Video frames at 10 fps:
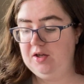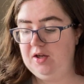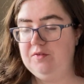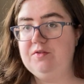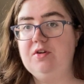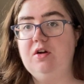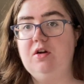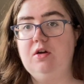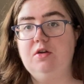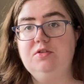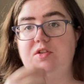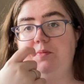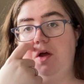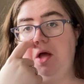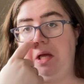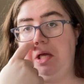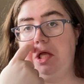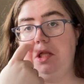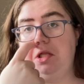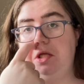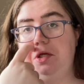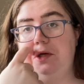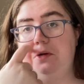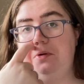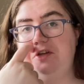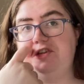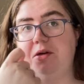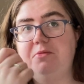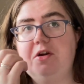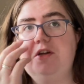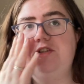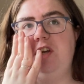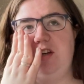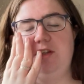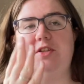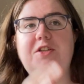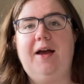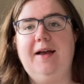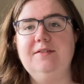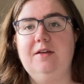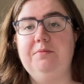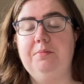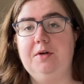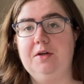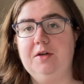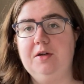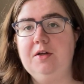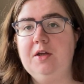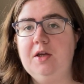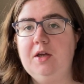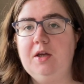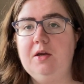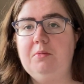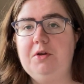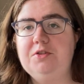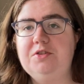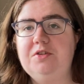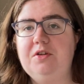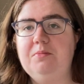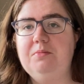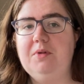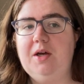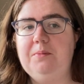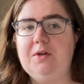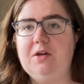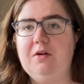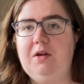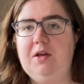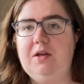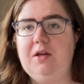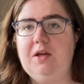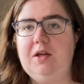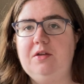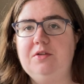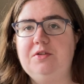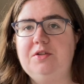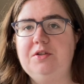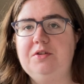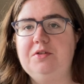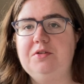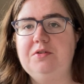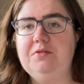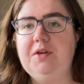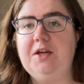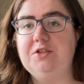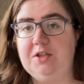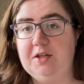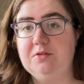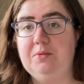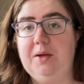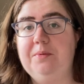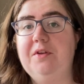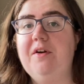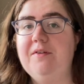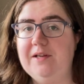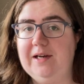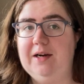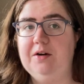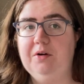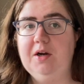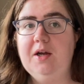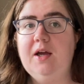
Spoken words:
I've got some haul, which I'm going to show you the charts I've bought, which some might be going into next year's whips for now.